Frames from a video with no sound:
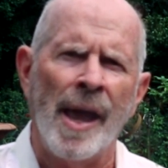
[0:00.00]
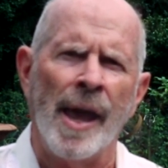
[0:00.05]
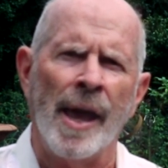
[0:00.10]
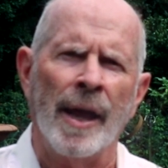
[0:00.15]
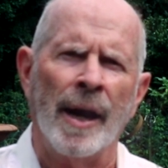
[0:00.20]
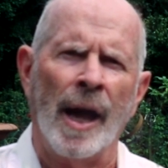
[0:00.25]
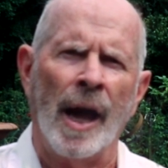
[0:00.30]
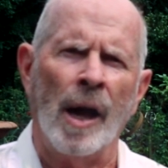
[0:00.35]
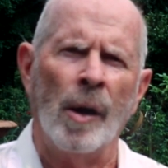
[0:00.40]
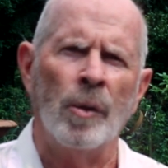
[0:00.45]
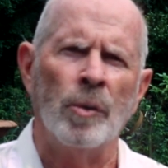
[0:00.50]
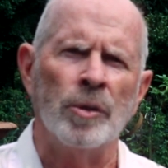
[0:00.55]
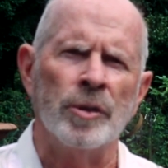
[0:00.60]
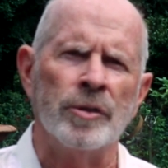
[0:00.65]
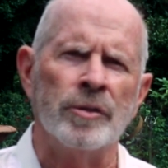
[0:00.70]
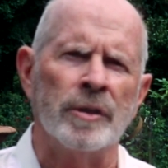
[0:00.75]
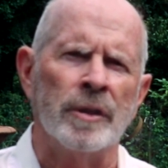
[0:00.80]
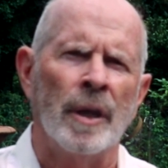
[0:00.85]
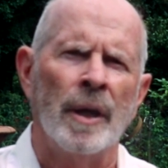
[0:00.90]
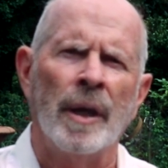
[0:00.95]
and I
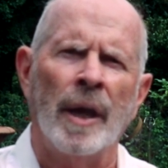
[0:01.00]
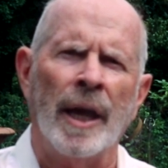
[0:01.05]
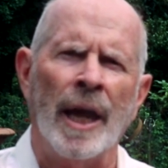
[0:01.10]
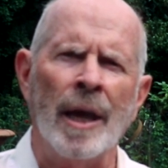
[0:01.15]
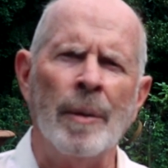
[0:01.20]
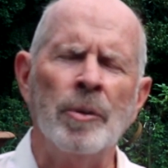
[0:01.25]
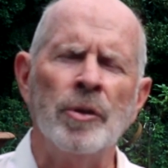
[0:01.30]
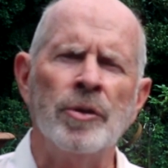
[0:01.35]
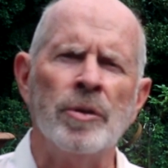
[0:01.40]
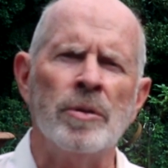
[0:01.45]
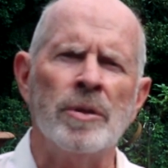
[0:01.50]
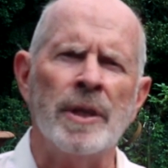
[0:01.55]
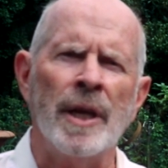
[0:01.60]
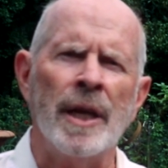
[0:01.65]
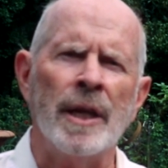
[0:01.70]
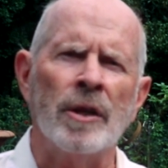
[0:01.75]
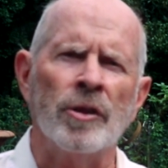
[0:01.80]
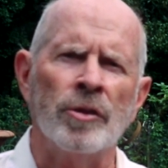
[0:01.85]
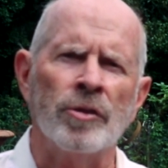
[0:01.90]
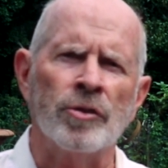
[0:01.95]
was able to
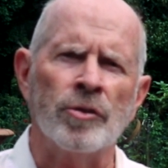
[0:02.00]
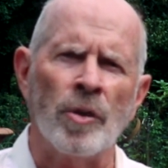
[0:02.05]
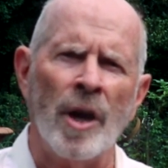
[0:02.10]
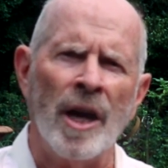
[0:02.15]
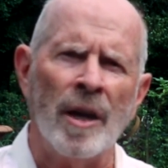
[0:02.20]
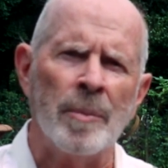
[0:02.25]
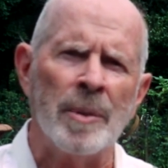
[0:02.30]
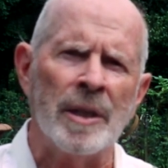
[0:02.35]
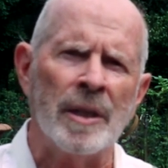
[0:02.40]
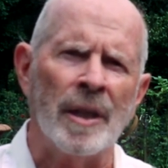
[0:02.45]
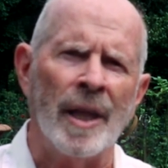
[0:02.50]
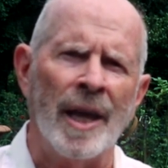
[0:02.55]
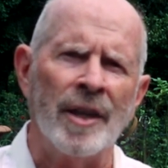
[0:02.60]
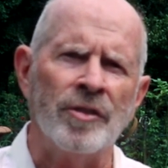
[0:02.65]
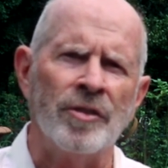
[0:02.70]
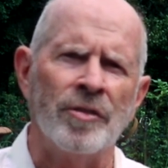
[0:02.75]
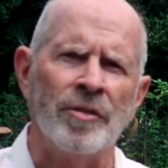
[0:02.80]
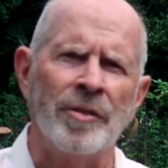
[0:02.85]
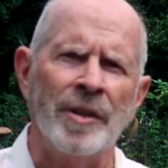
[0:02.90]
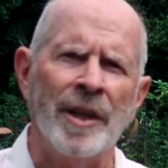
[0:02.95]
take astronomy
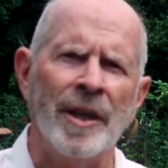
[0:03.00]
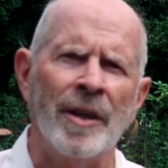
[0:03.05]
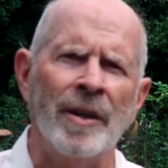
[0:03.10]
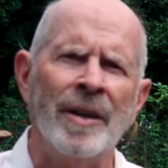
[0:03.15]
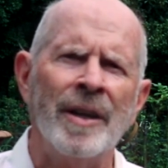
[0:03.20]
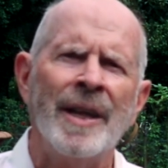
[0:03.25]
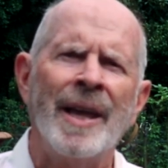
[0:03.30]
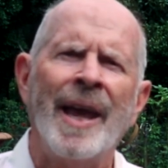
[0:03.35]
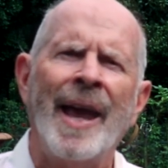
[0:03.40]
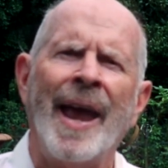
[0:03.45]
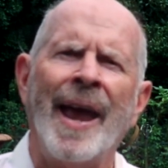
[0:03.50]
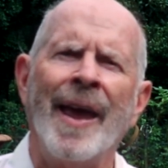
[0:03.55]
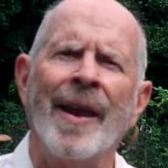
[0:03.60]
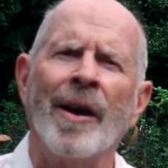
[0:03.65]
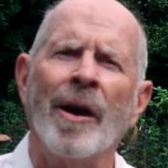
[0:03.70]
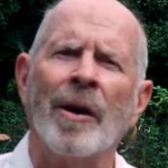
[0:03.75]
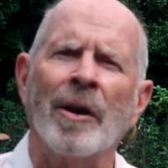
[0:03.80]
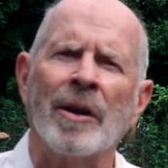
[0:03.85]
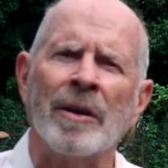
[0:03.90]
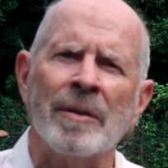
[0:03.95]
classes there
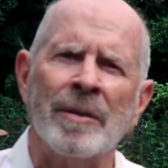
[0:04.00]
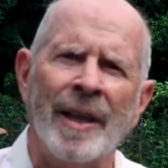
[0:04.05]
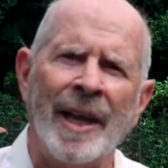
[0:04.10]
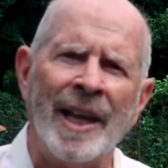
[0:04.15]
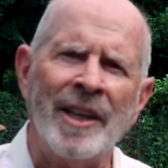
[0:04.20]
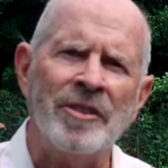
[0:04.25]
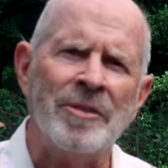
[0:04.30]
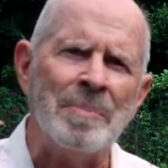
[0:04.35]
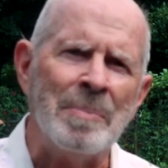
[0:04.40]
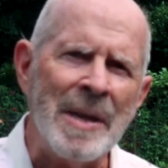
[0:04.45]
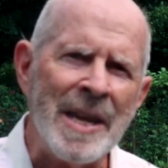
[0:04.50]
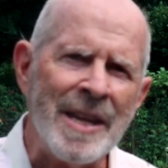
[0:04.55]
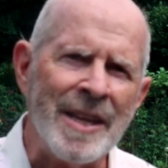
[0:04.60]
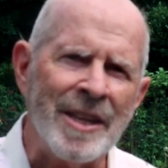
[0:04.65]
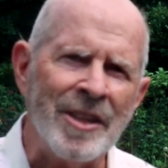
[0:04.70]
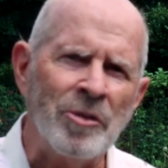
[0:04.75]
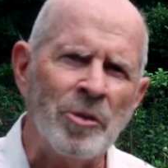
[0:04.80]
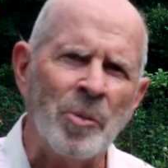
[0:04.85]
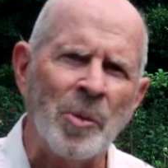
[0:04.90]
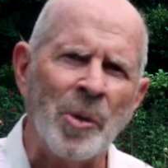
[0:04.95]
and our class meetings